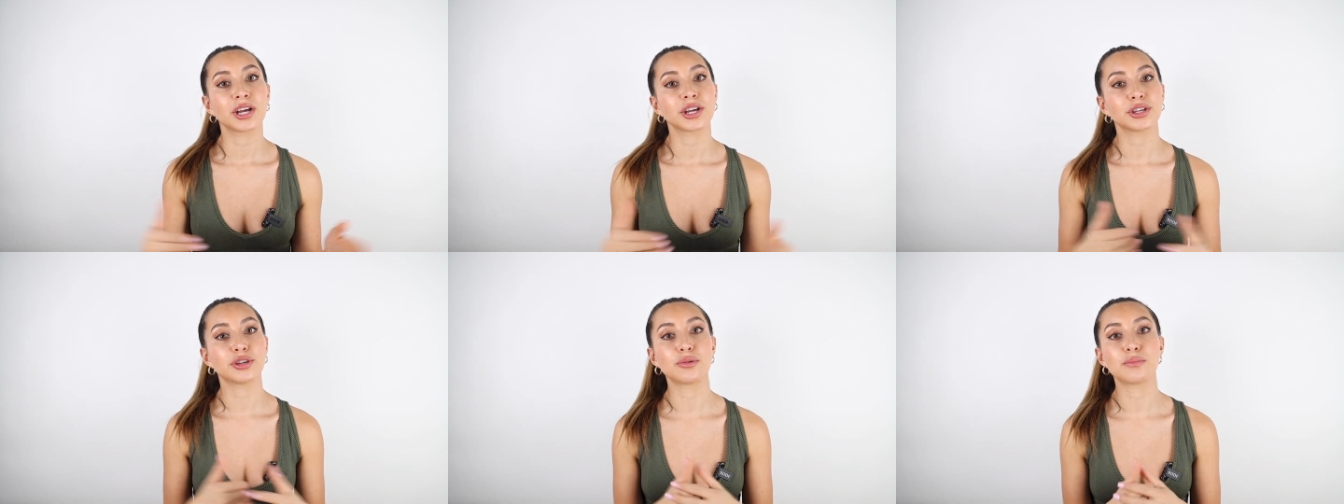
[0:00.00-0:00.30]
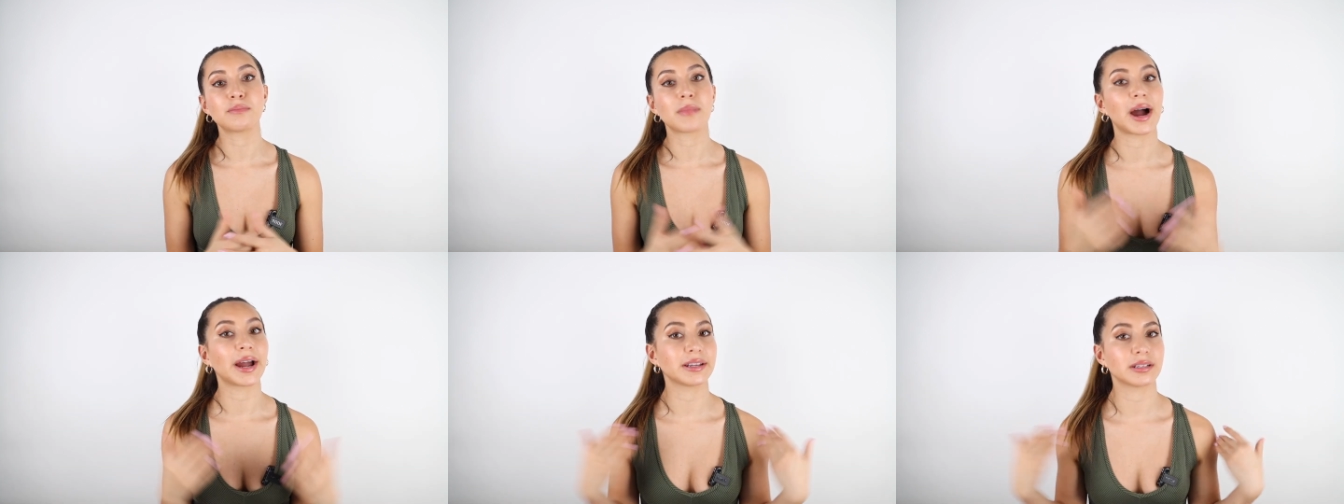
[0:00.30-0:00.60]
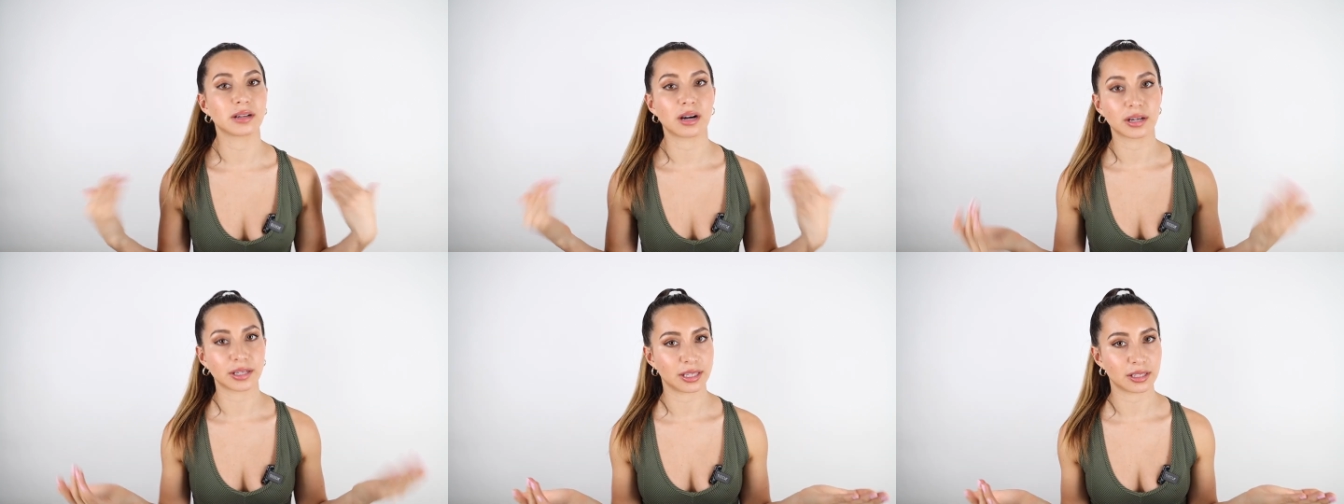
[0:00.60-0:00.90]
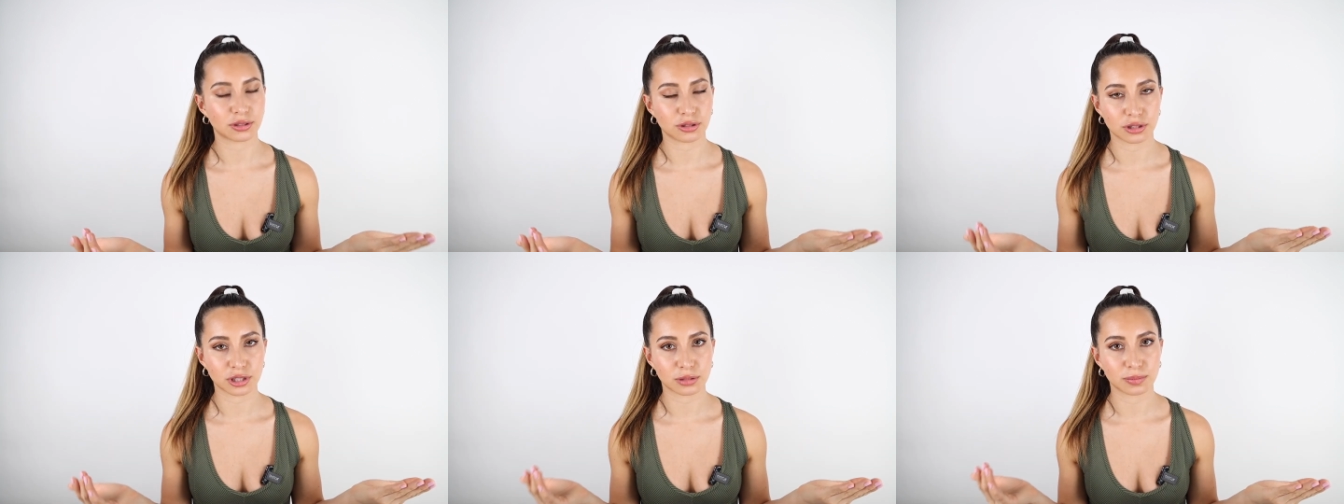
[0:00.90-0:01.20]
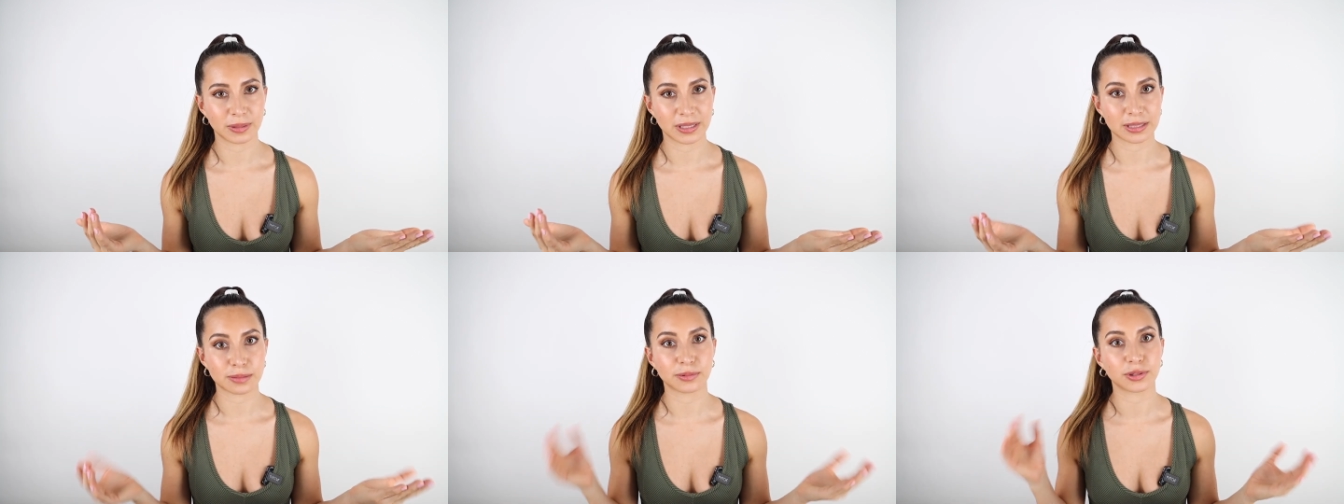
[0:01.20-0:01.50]
you might not get your
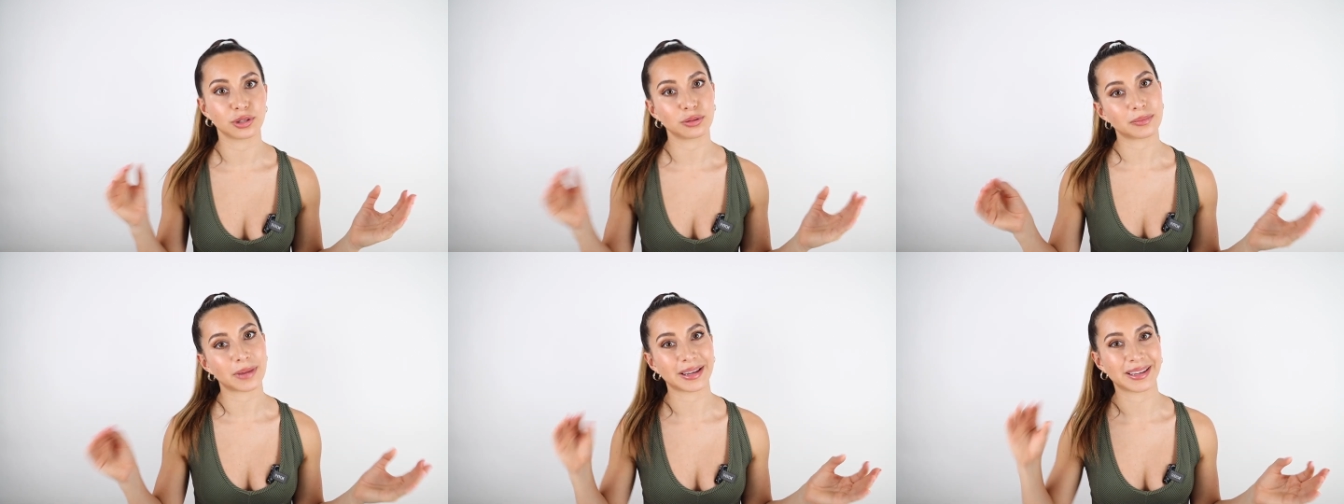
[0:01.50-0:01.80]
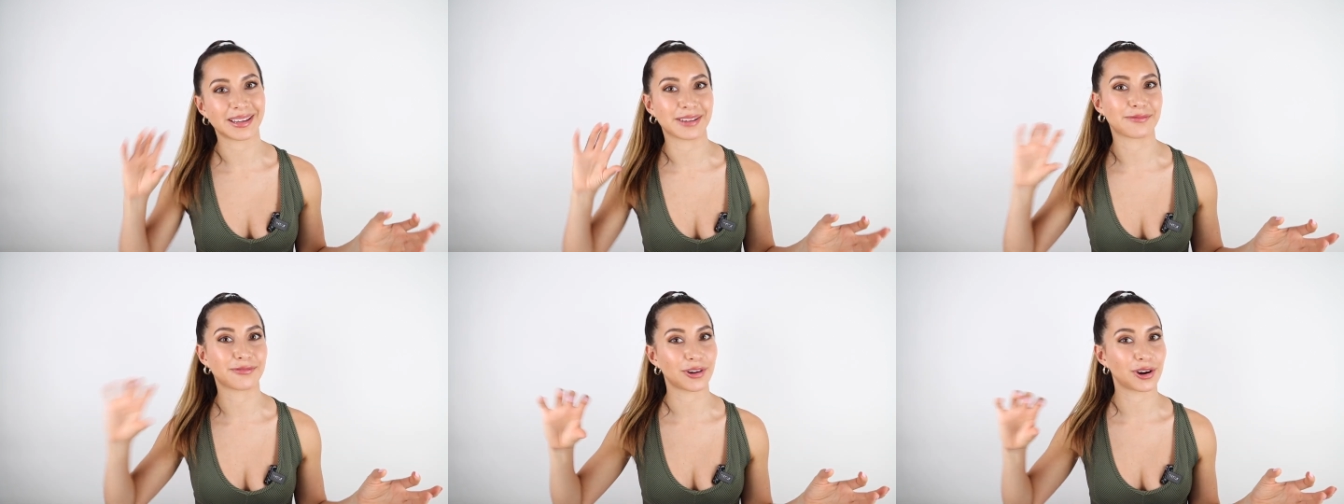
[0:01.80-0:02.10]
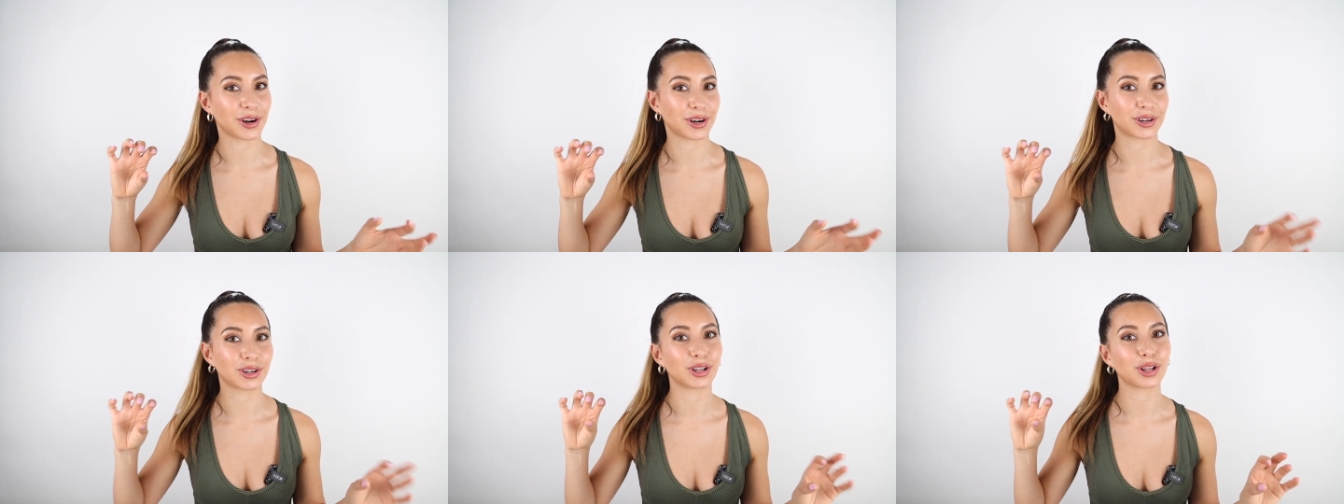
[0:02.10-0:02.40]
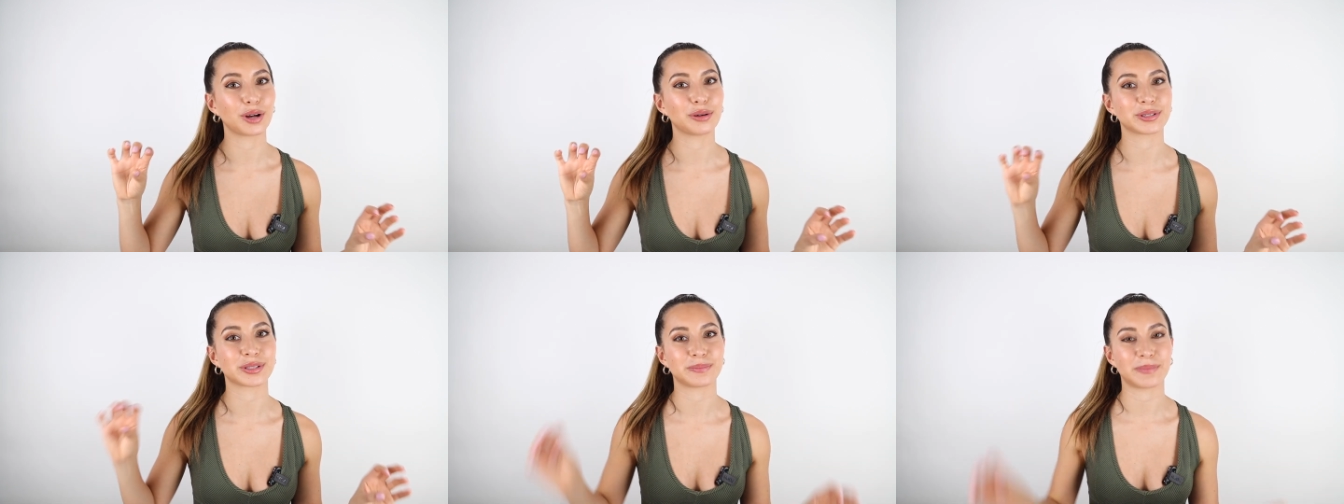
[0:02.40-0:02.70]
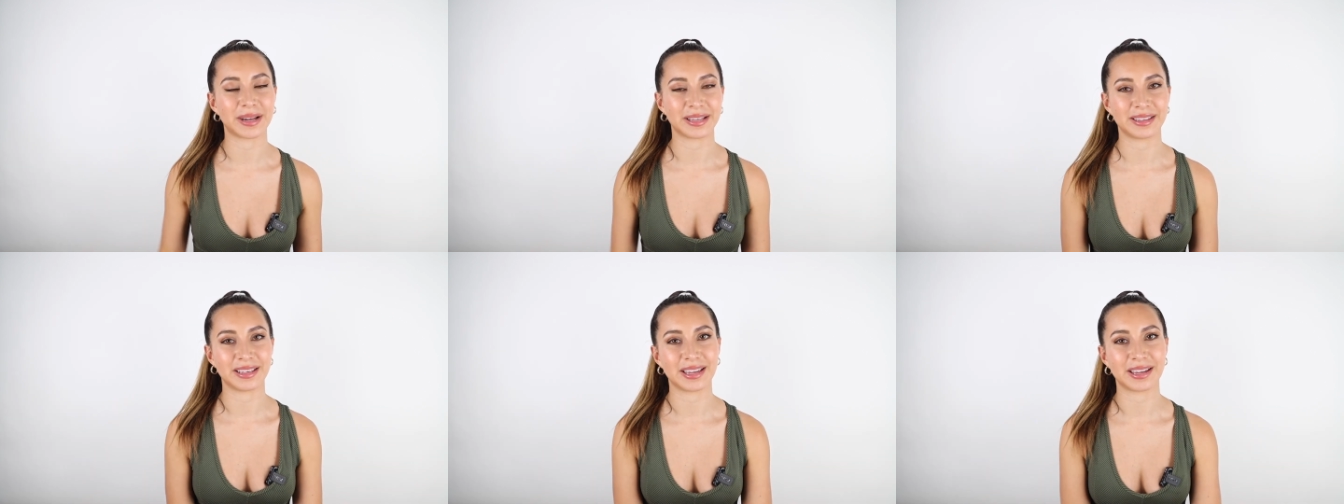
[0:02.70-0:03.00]
splits, but you might get very close
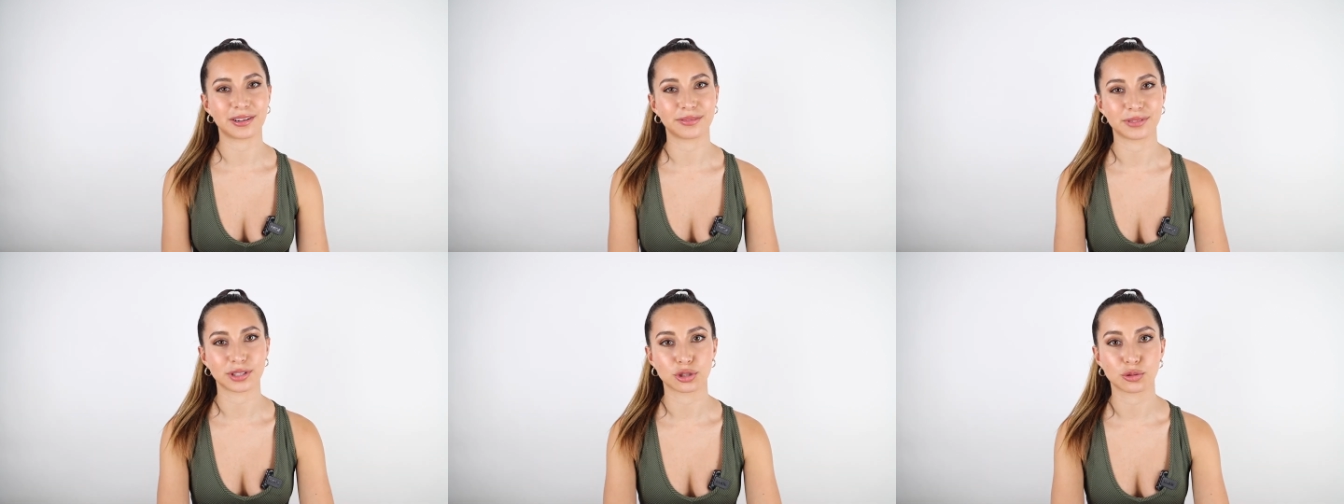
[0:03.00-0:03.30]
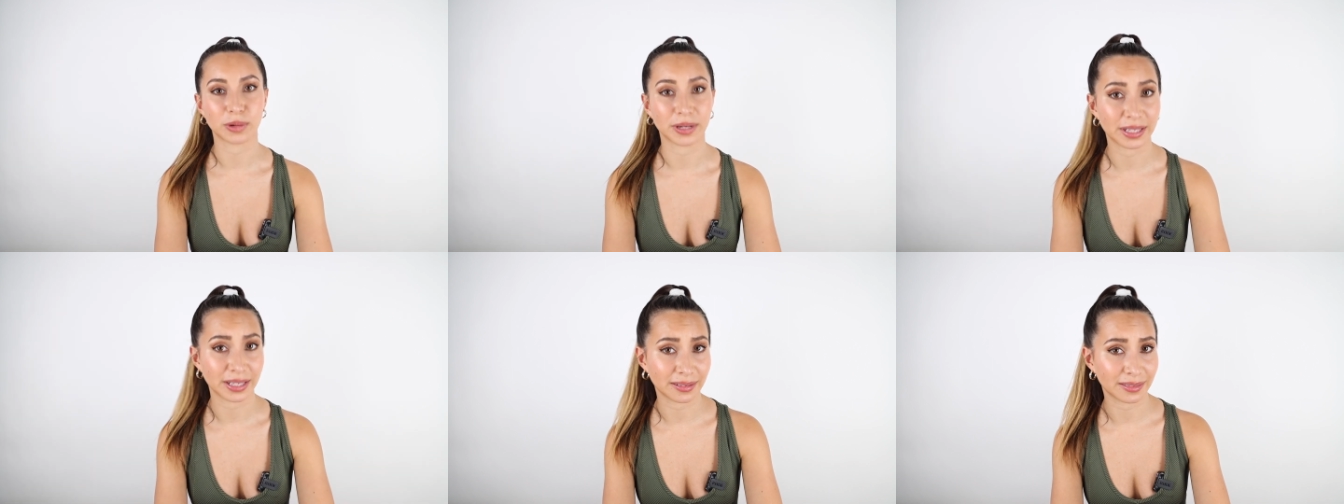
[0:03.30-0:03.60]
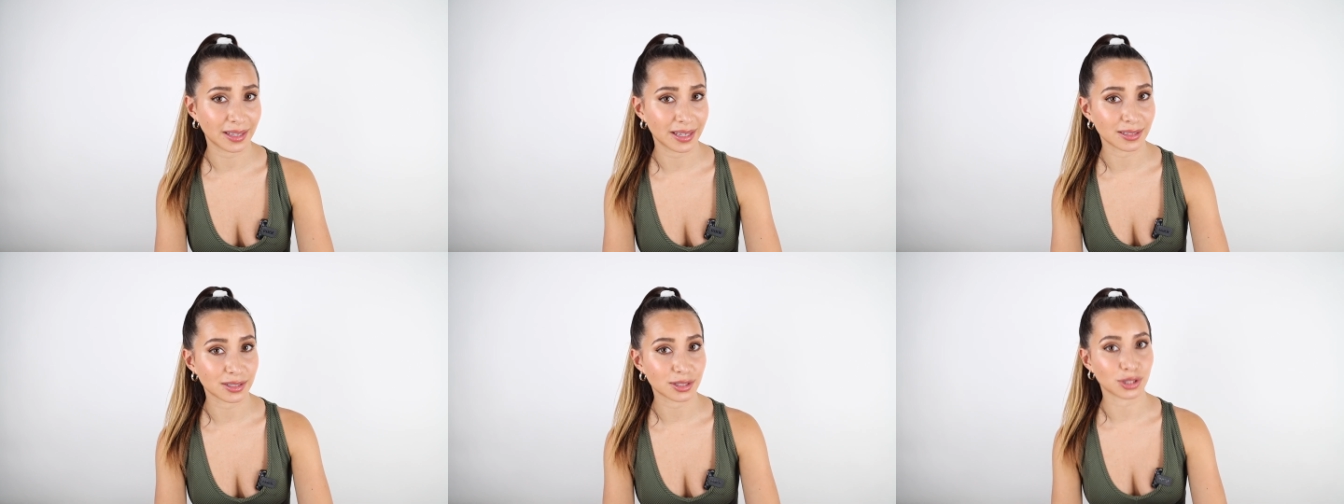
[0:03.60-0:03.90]
by the end of the 28 days.